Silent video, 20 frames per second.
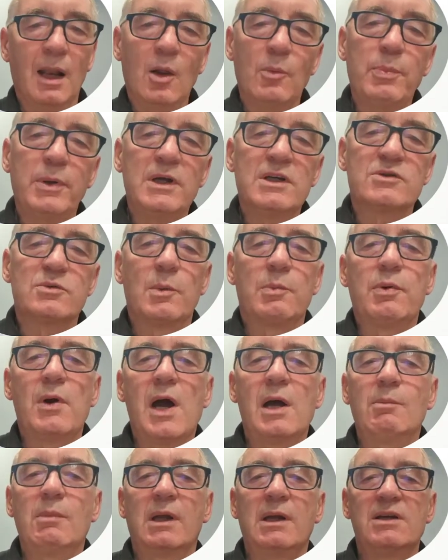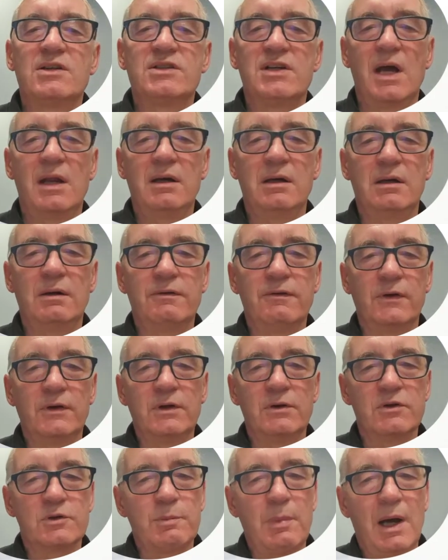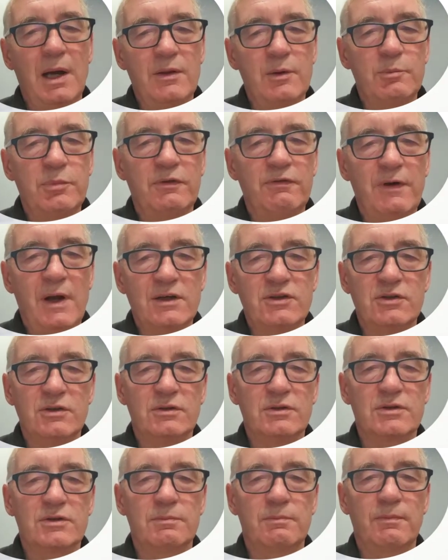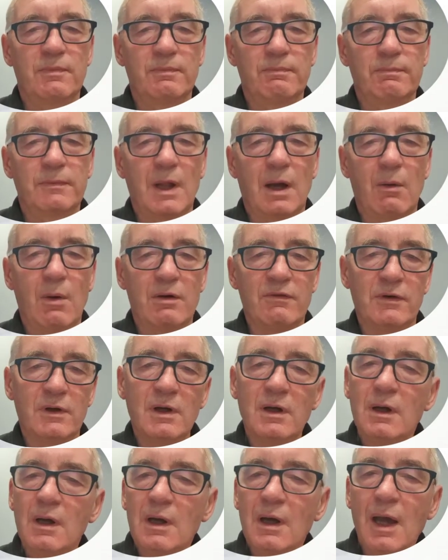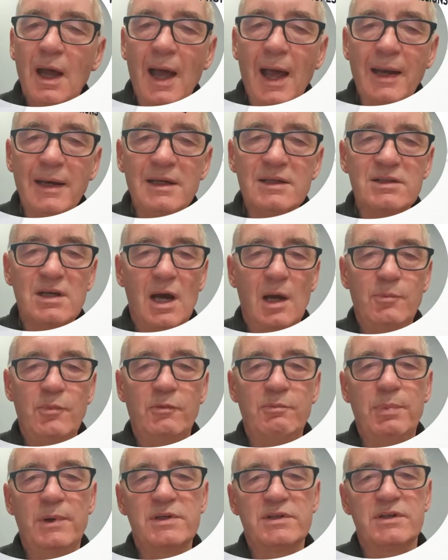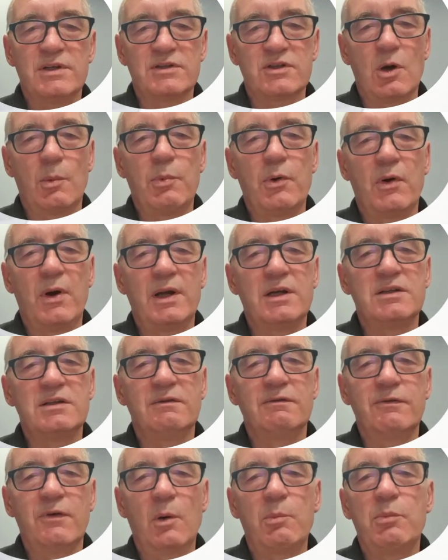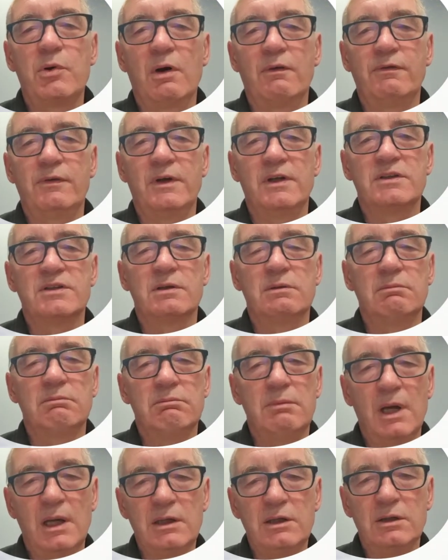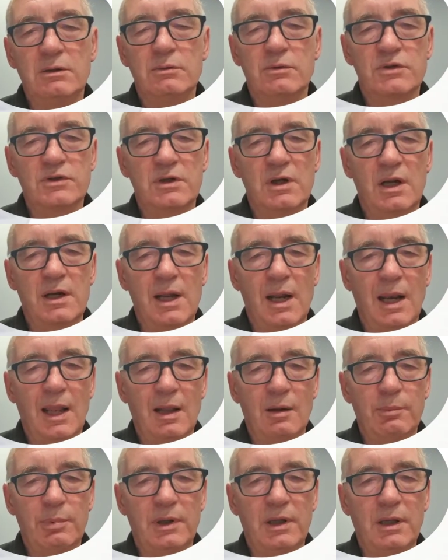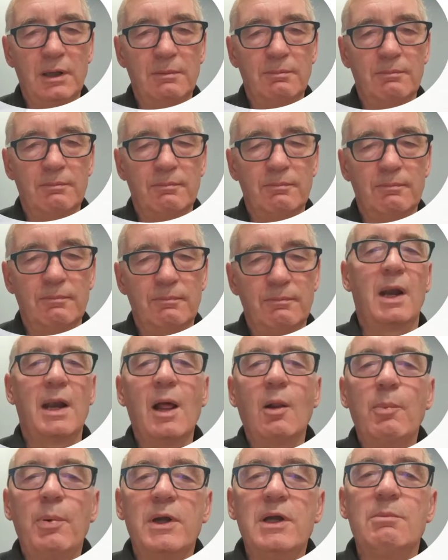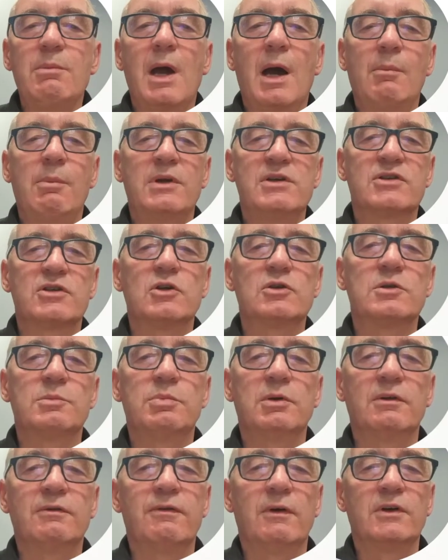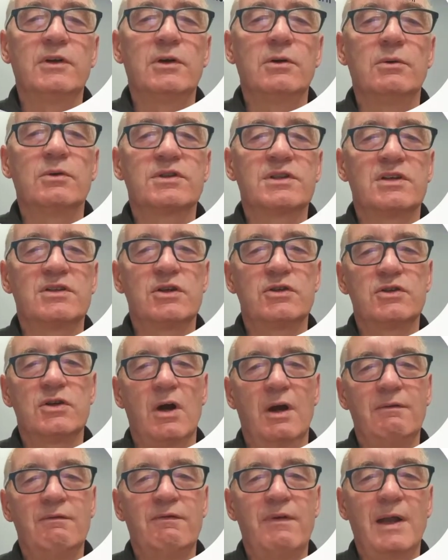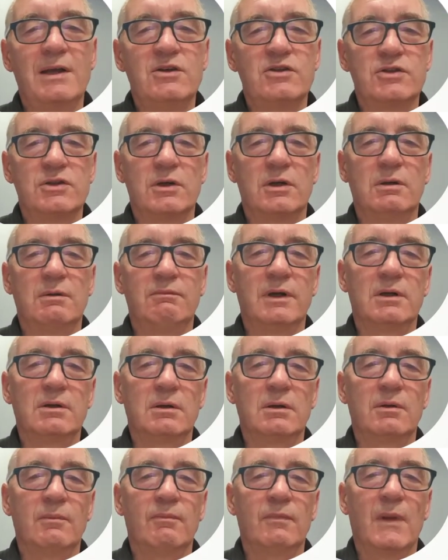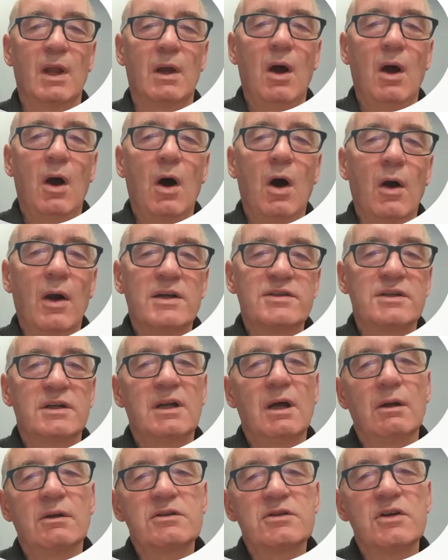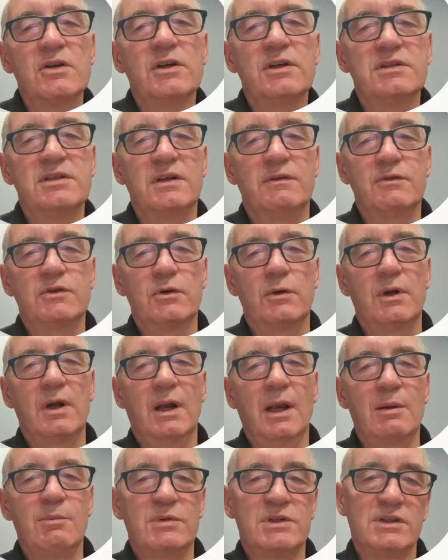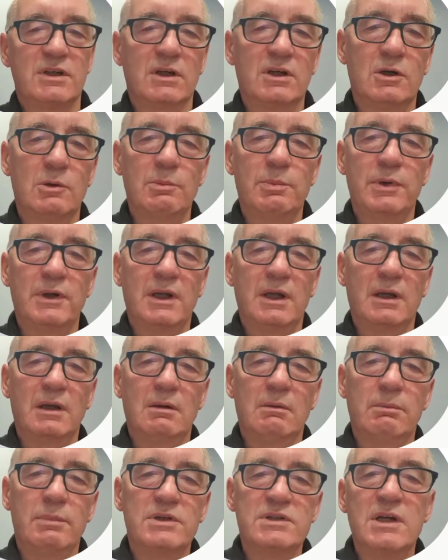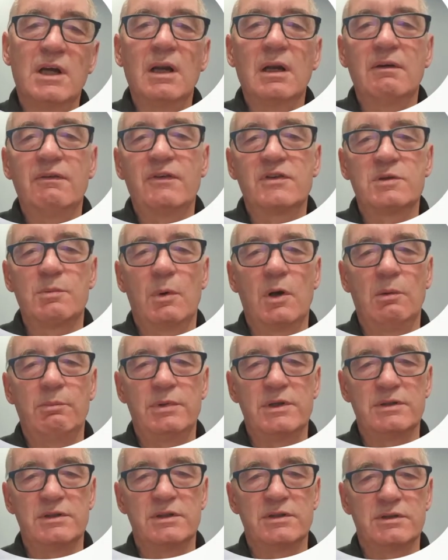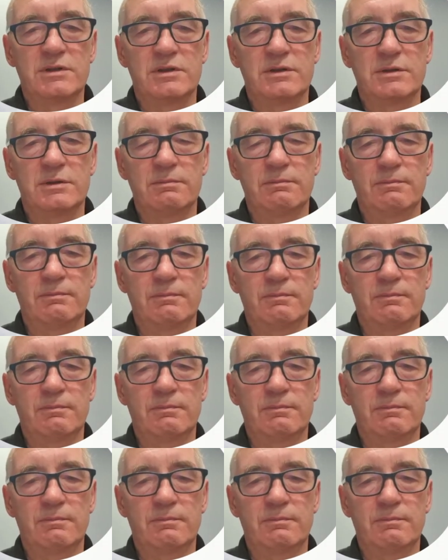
LLPs were primarily intended for use by the professions. However, any type of business operating for profit may use an LLP. An LLP may be suitable for use as a joint venture vehicle or as an alternative to a limited company, particularly for small businesses.